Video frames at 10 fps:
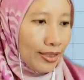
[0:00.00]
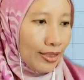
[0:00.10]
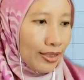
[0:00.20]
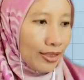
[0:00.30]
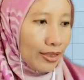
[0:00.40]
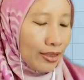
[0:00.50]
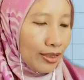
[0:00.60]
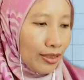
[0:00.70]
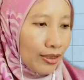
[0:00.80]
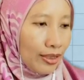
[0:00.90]

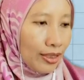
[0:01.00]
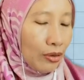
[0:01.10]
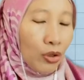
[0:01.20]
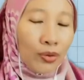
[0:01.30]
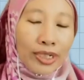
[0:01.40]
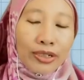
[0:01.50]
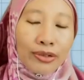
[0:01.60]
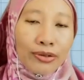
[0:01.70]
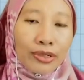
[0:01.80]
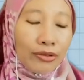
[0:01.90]
I always
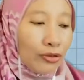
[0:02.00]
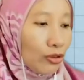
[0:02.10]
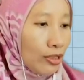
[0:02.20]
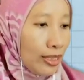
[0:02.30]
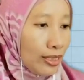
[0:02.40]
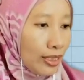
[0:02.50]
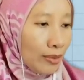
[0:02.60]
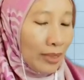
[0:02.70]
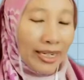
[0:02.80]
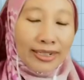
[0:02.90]
use, if you notice in
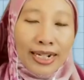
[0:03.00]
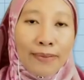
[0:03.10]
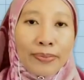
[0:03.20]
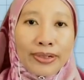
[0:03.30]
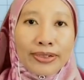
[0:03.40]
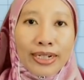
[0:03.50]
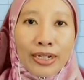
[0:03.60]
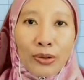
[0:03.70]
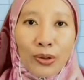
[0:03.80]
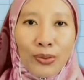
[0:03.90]
my examples, I
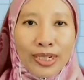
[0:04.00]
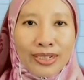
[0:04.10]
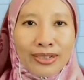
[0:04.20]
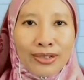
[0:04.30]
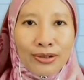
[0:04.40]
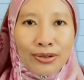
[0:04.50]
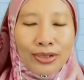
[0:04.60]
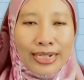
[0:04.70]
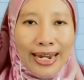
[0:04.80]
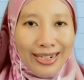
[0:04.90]
always
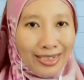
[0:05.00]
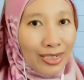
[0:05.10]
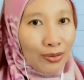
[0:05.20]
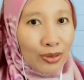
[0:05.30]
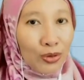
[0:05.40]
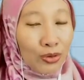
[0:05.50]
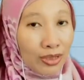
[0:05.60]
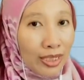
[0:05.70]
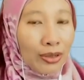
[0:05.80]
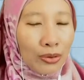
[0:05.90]
choose x equals to
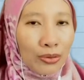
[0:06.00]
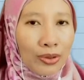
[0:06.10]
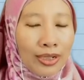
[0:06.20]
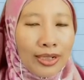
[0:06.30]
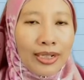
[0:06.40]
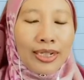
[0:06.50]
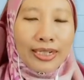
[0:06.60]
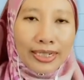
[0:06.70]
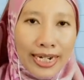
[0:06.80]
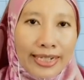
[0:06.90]
0.
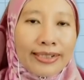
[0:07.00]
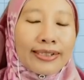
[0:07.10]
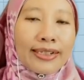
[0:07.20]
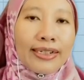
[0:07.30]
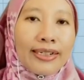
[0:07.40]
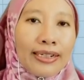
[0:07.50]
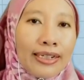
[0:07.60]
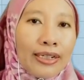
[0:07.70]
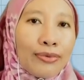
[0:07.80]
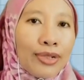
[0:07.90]
Yes,
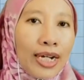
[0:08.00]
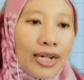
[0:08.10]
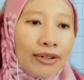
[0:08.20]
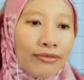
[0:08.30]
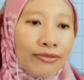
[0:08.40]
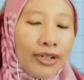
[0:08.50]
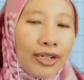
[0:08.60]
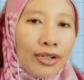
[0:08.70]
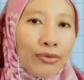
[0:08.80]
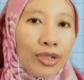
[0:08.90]
indeed, we
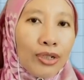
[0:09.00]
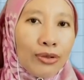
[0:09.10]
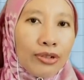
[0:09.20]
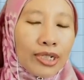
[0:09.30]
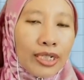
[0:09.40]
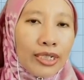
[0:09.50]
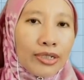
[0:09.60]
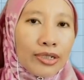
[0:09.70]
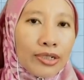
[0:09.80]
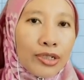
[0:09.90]
usually
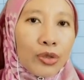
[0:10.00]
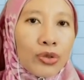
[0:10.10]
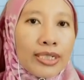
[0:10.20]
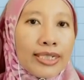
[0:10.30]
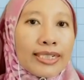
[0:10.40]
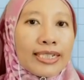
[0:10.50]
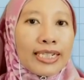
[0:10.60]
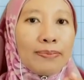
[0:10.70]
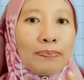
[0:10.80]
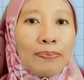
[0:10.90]
choose the
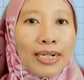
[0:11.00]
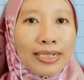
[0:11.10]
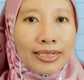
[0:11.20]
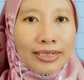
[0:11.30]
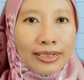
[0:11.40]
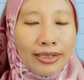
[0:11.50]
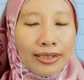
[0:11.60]
simplest